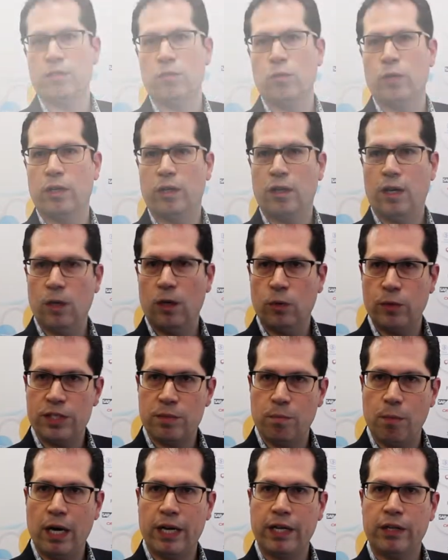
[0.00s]
We're
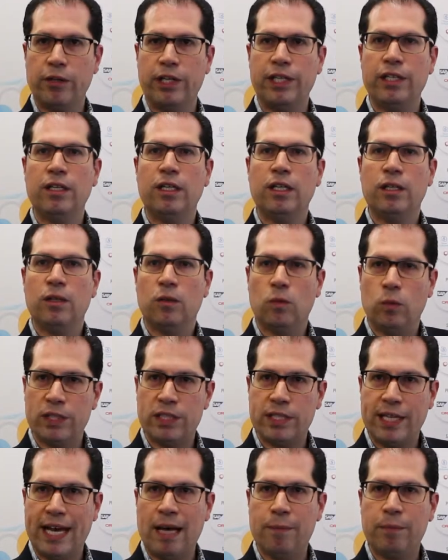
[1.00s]
always monitoring
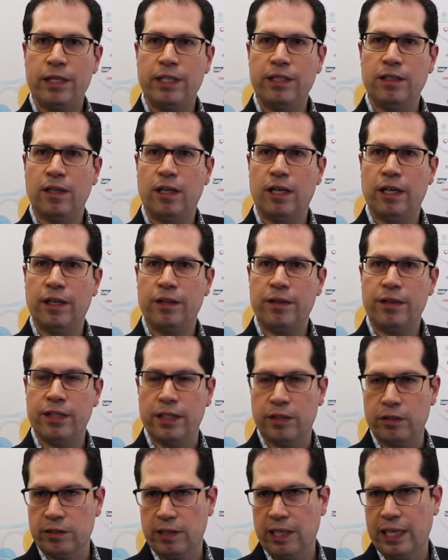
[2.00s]
what's happening on the
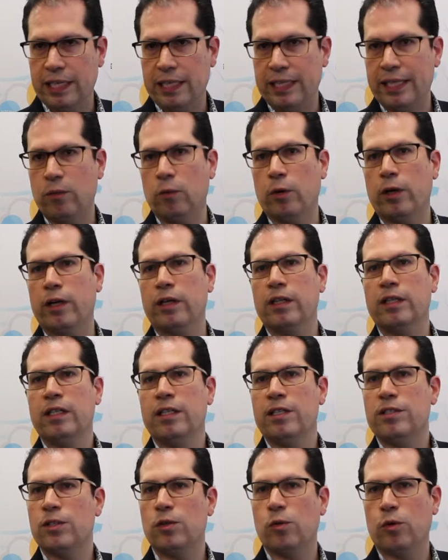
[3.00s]
underlying network.
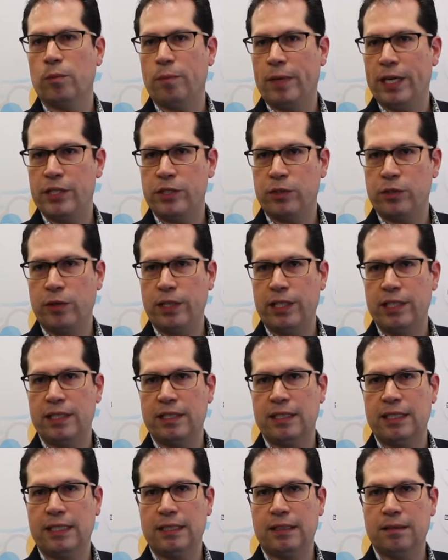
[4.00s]
So we're
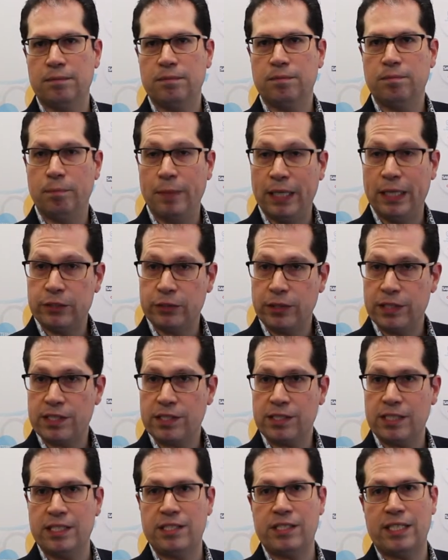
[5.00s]
measuring uh, metrics
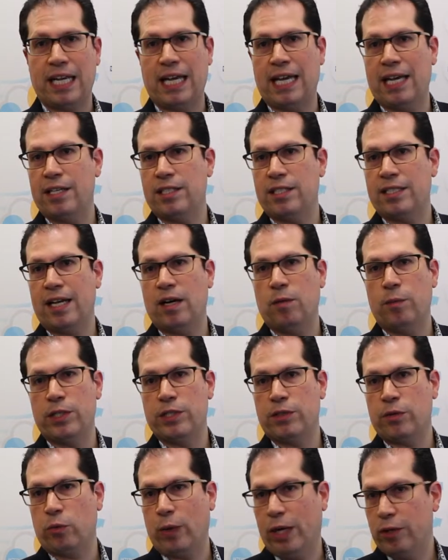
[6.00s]
such as how
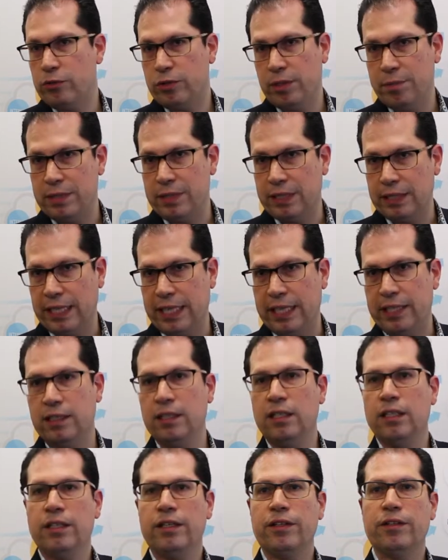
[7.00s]
much the round trip delay
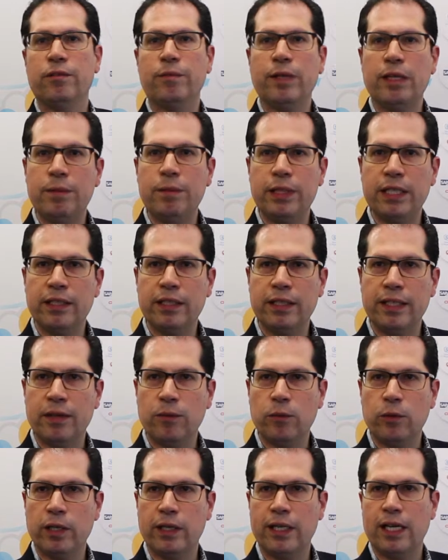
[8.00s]
there may be in the
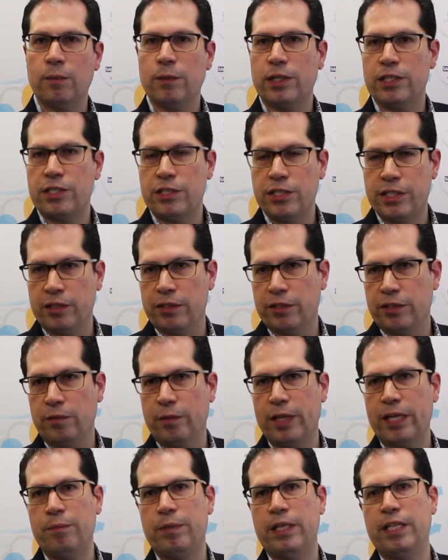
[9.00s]
network, how much jitter there
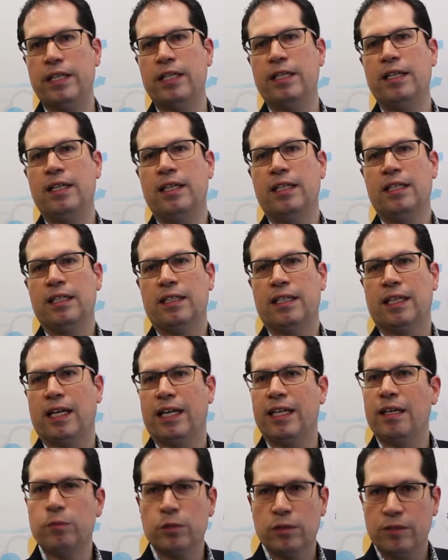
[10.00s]
may be, uh,
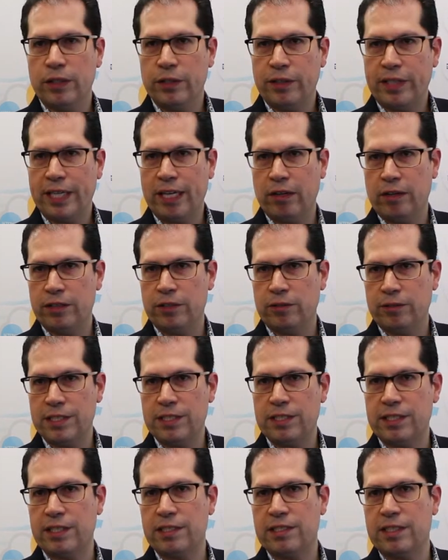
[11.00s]
a number of other
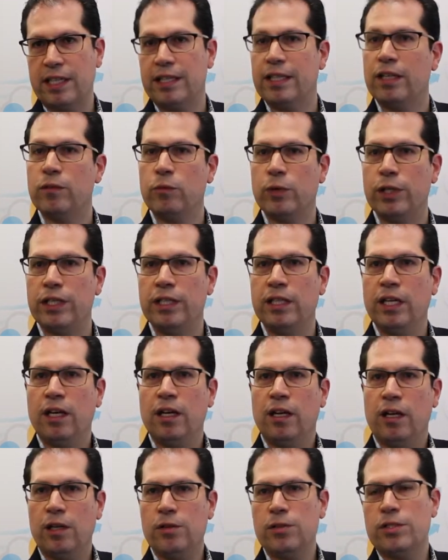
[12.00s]
characteristics. And then we
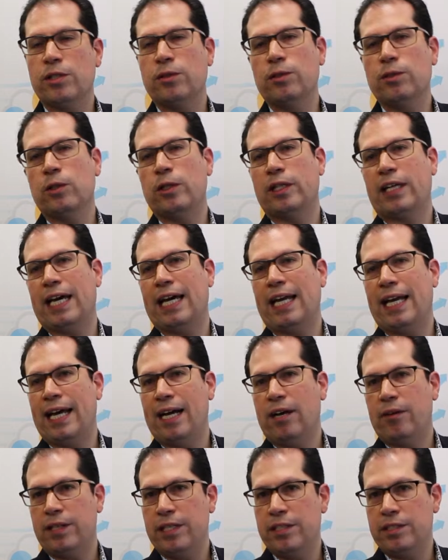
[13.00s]
also look at
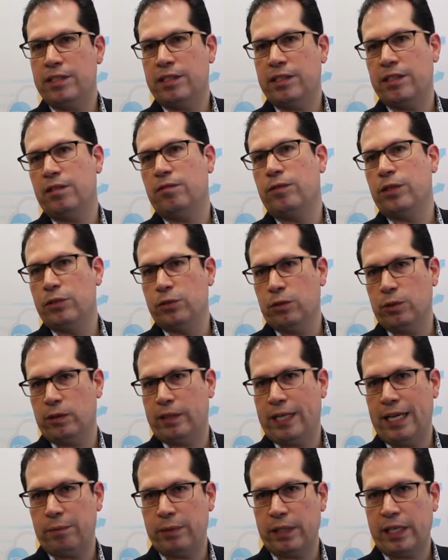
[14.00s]
how each
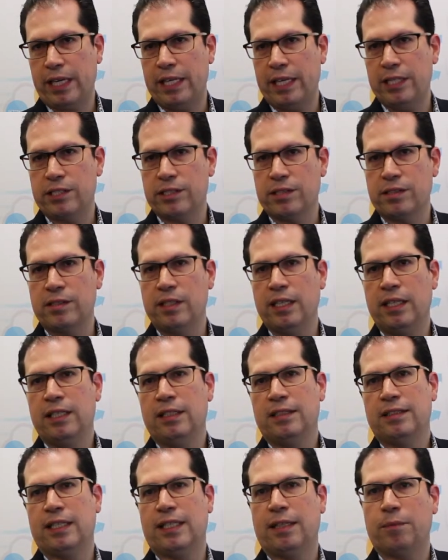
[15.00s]
individual application
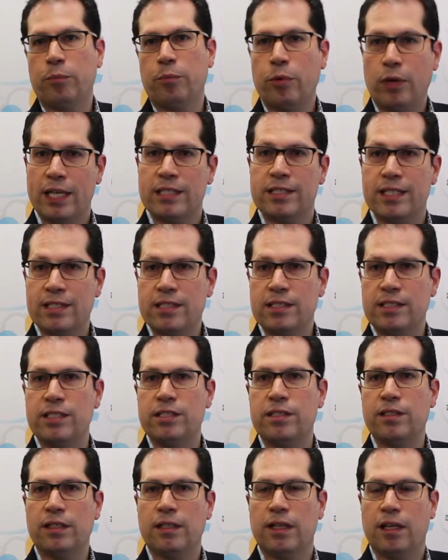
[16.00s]
uh, processes
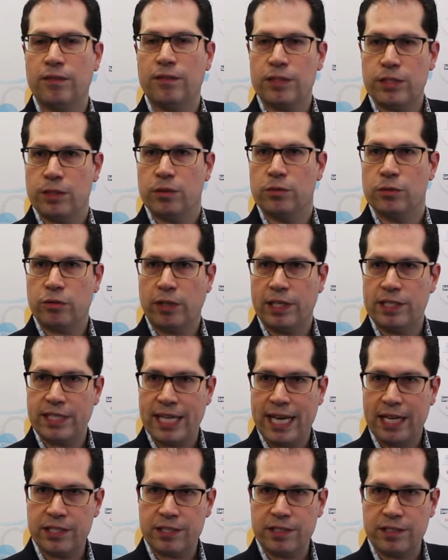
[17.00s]
each of its own
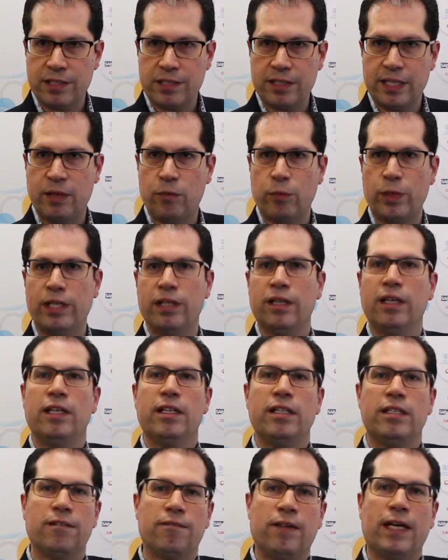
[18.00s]
transactions. And we
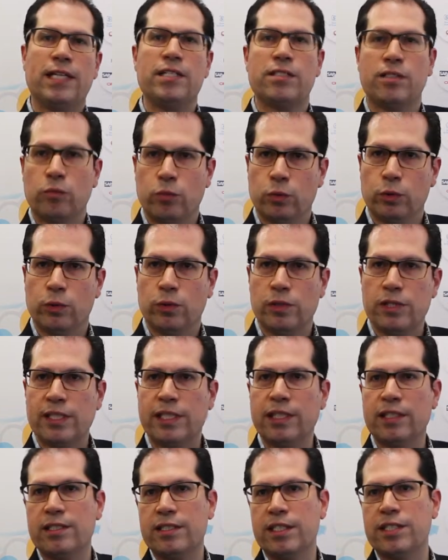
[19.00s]
define some rules
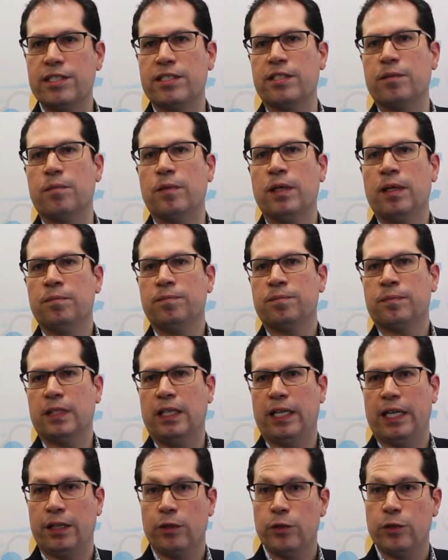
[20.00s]
in the system.
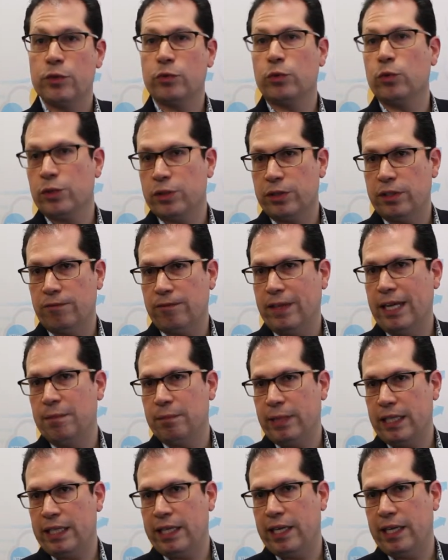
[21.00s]
Uh, and those rules are
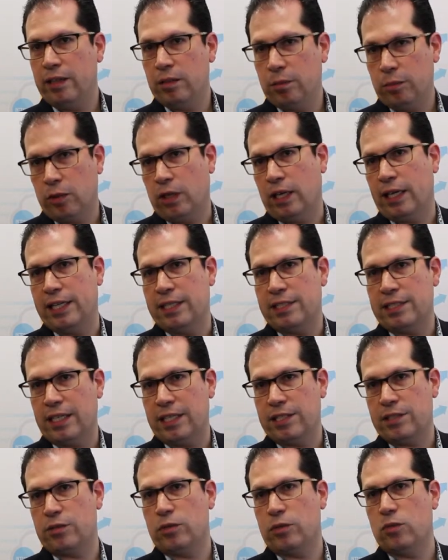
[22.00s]
defined by the enterprise
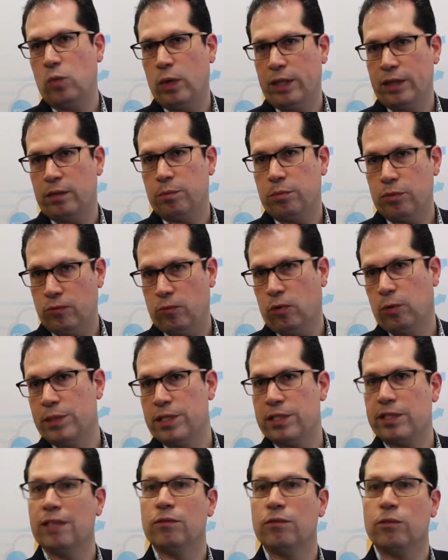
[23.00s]
as to what the
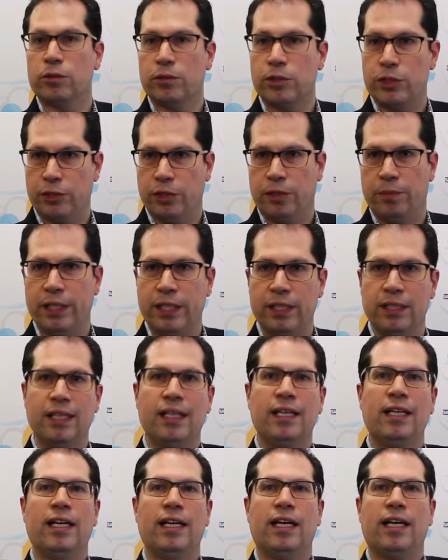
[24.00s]
performance level should be.
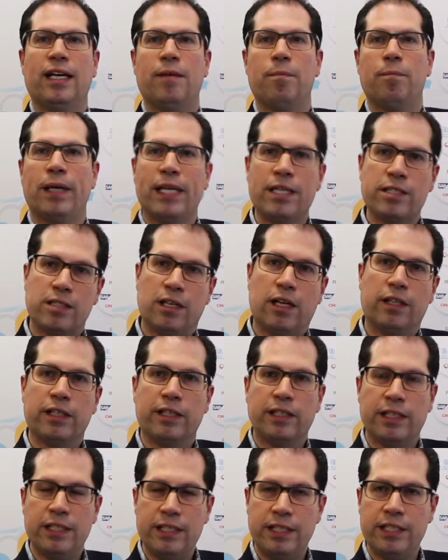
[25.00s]
And based on the
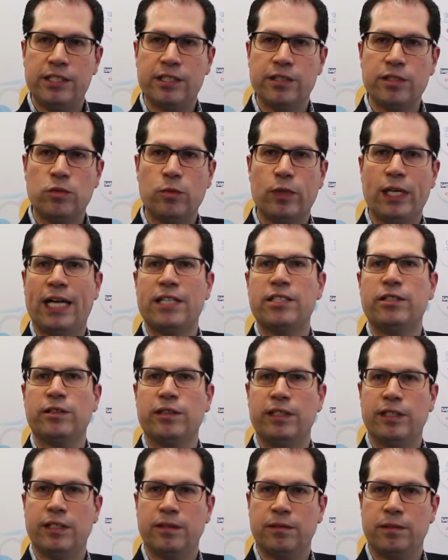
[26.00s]
conditions, we
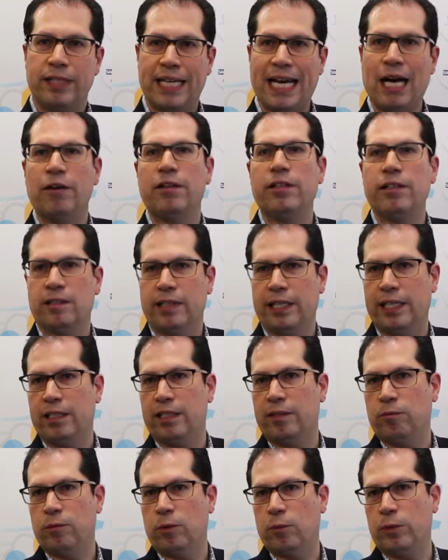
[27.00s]
actually
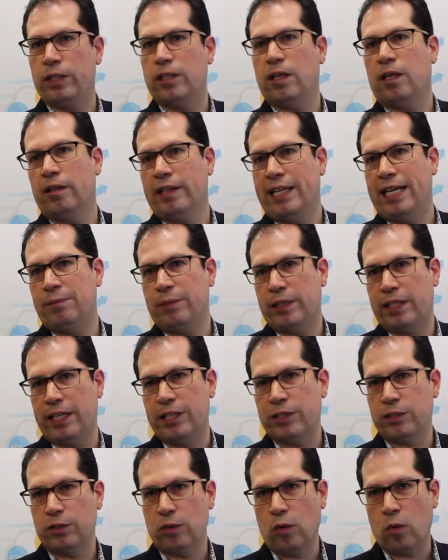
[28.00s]
calculate what we call an
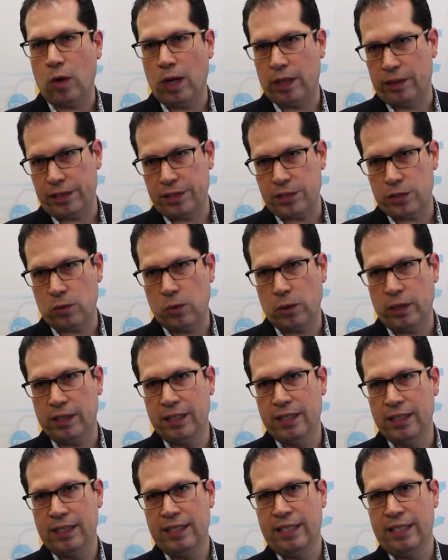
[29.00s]
application quality score.